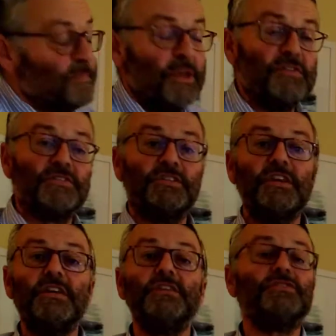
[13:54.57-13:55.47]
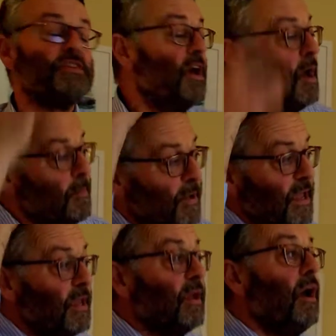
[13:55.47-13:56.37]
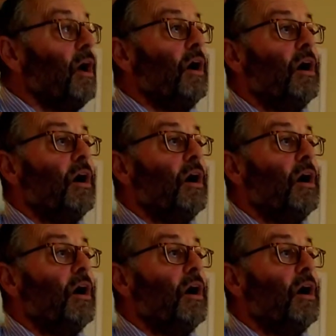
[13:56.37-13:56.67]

because C's being